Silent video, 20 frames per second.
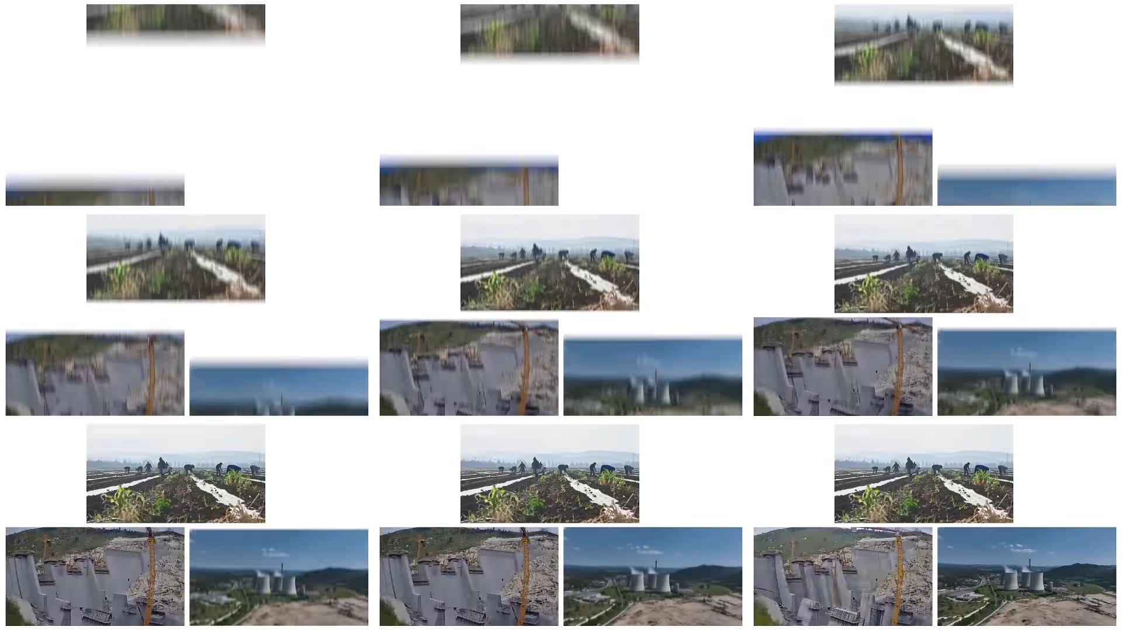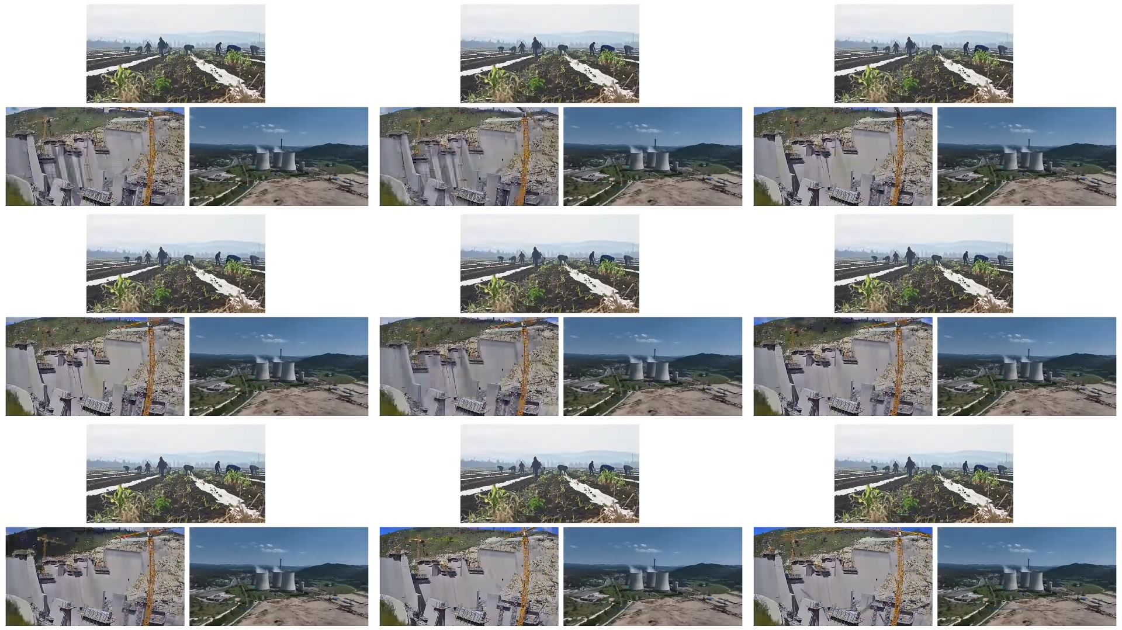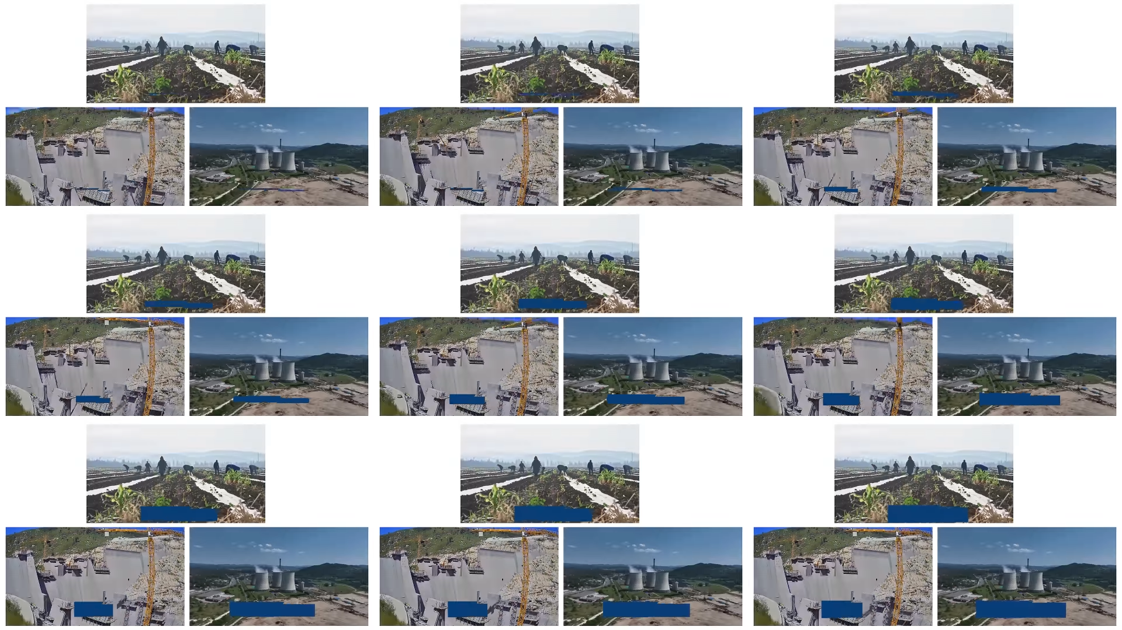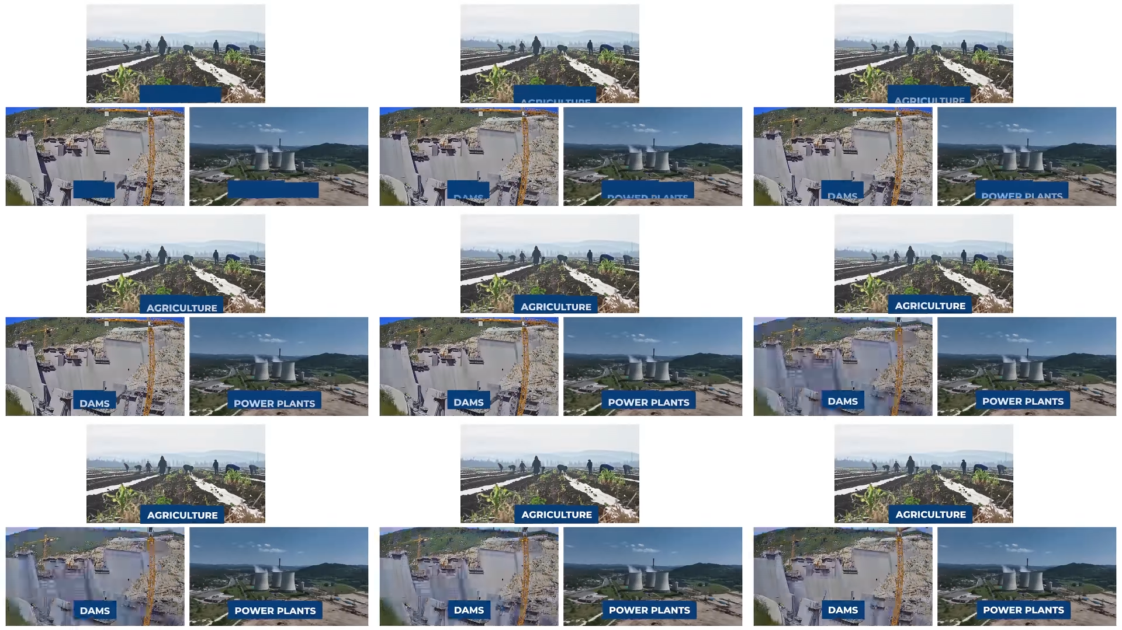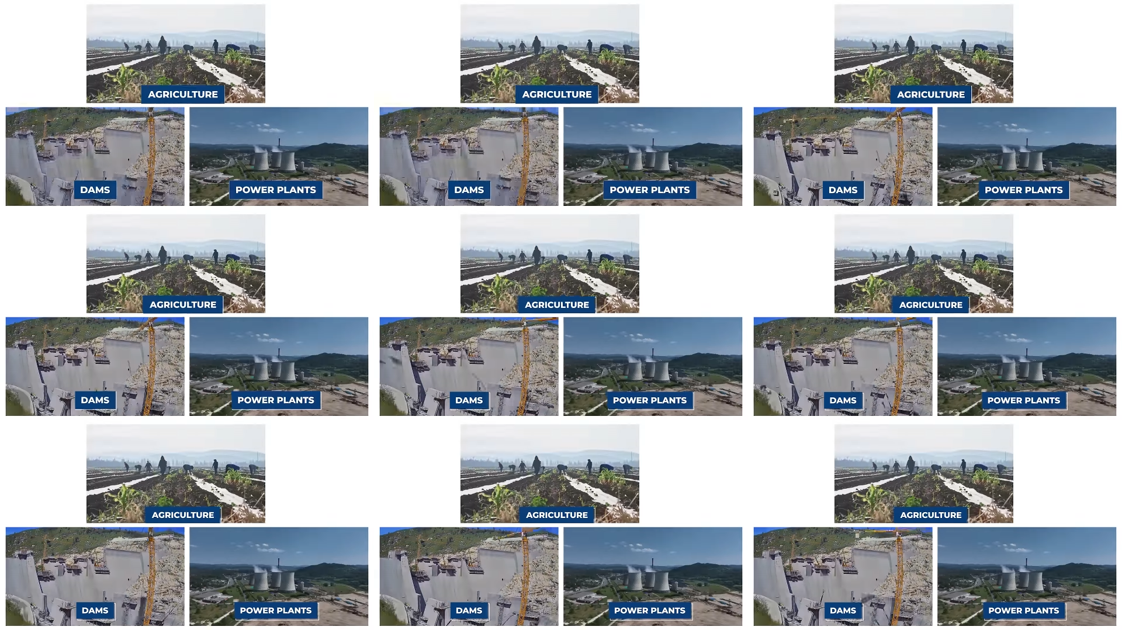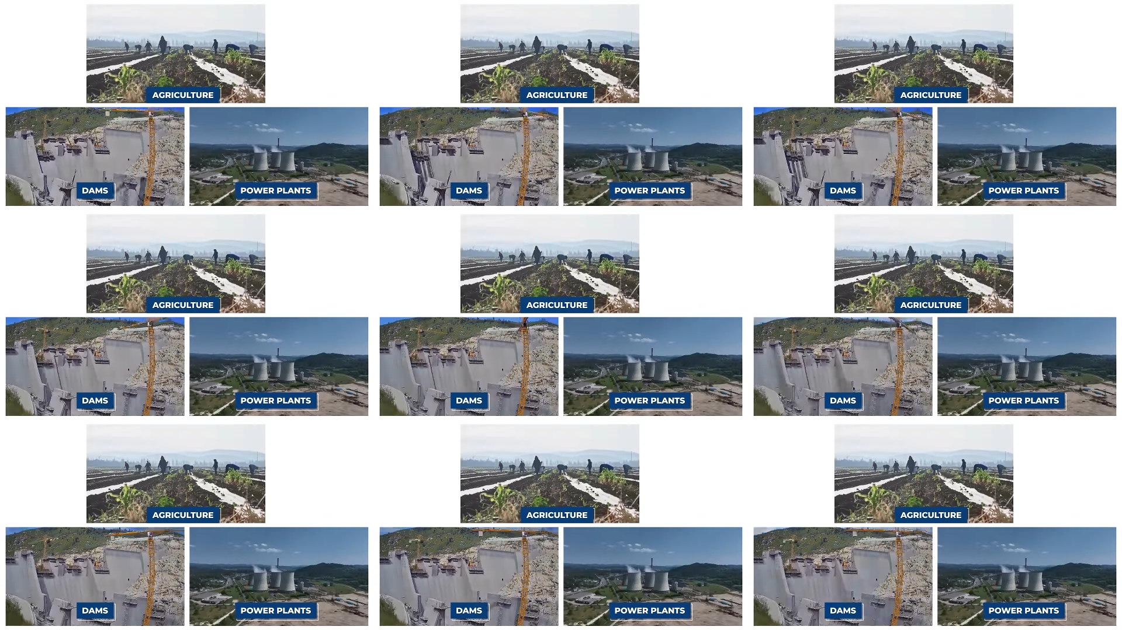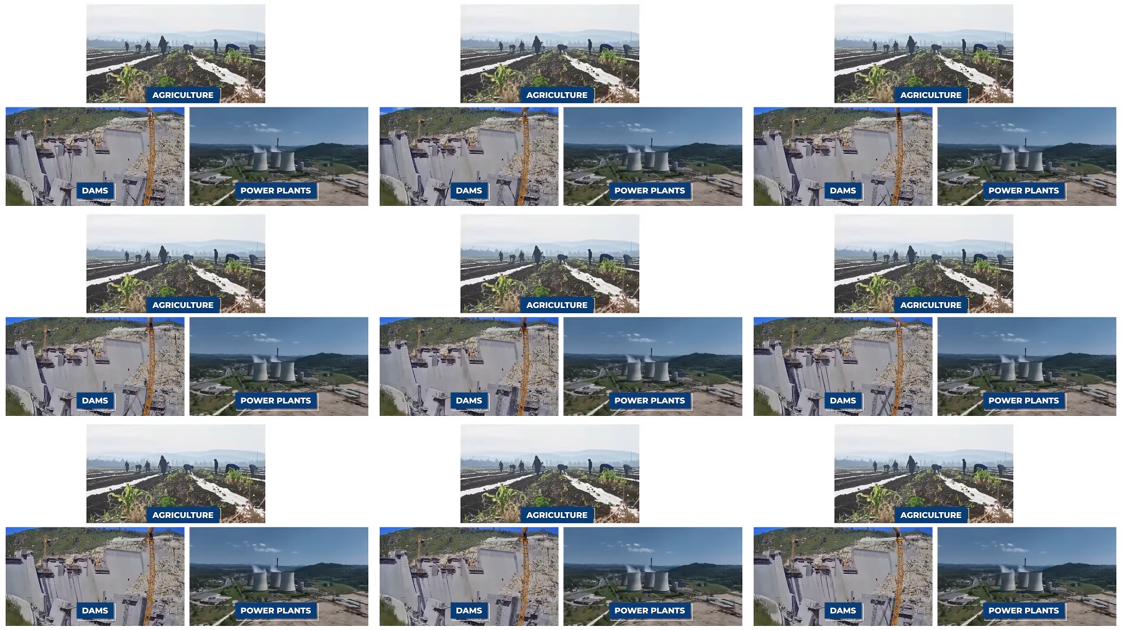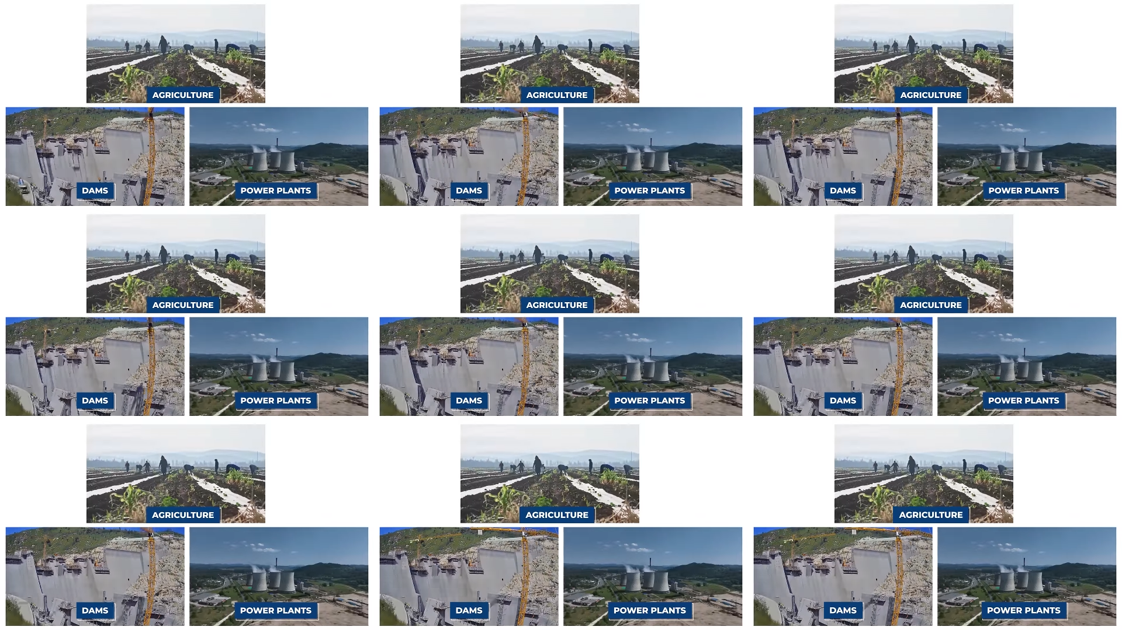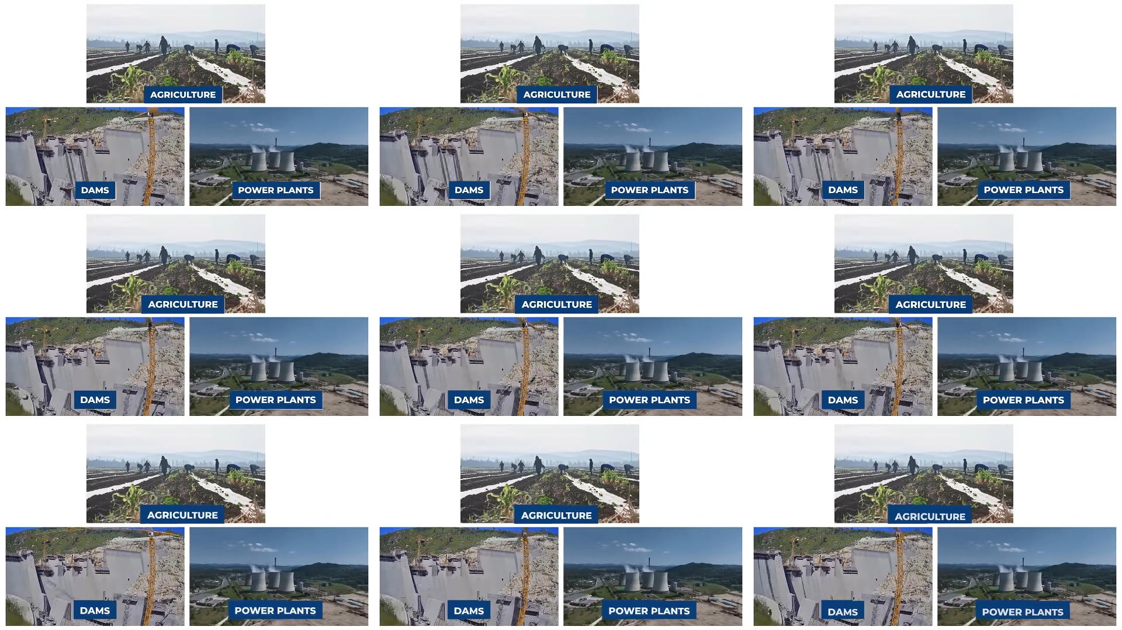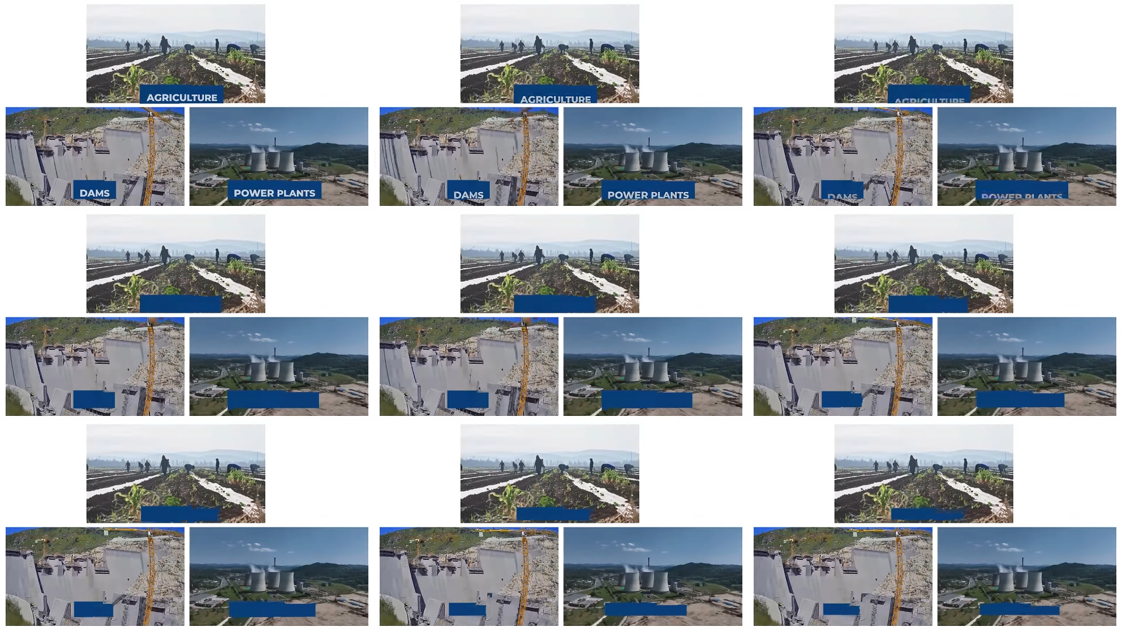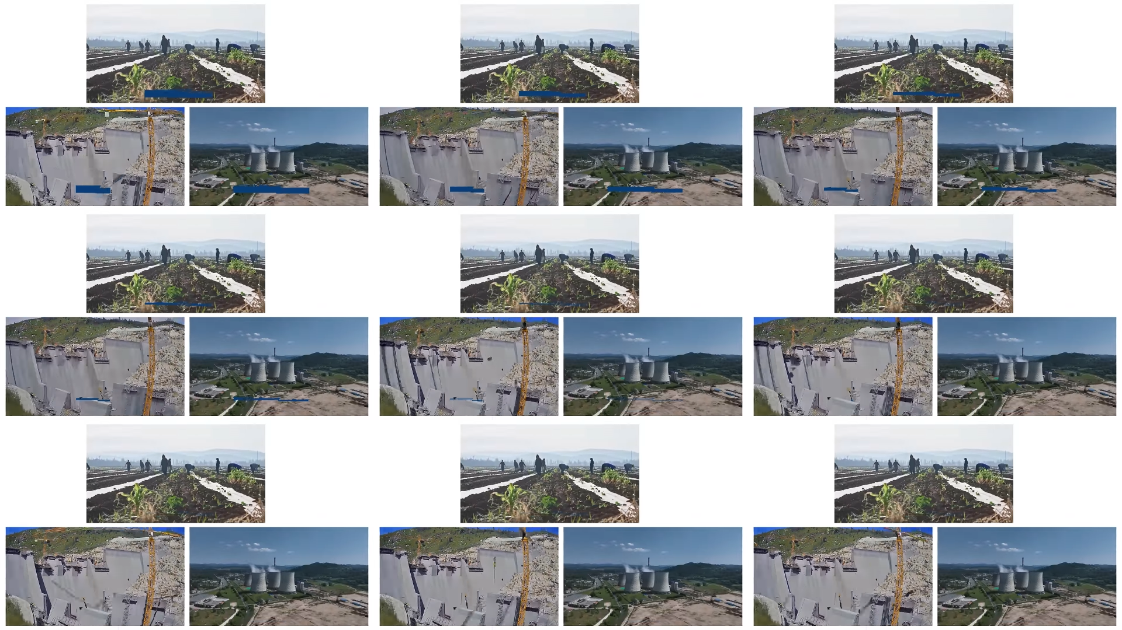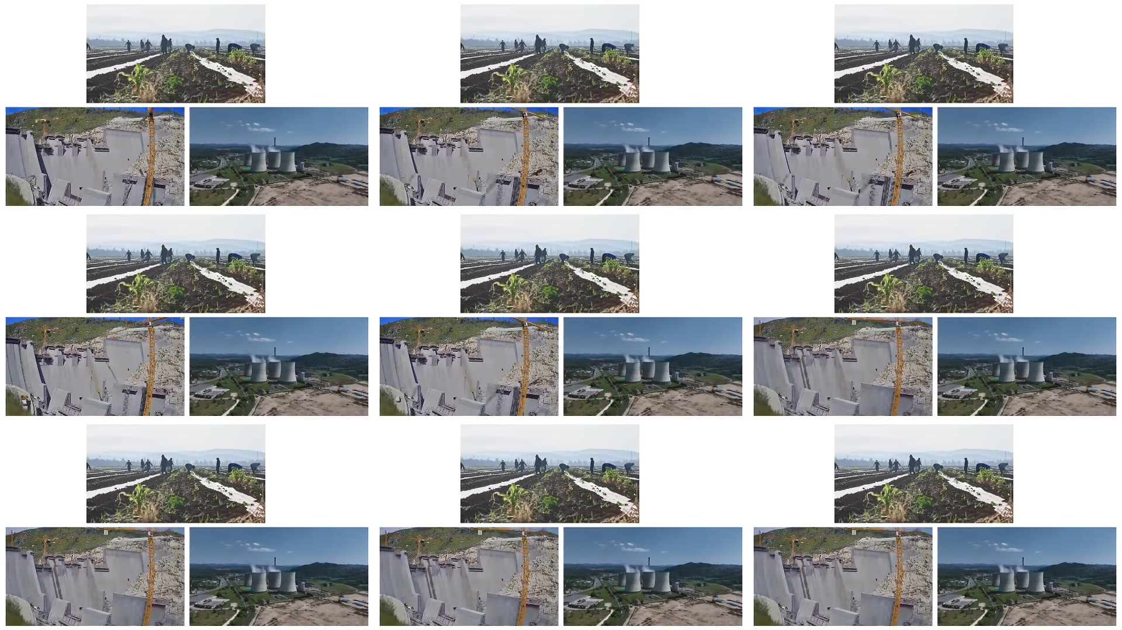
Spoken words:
[unreadable: no face in view]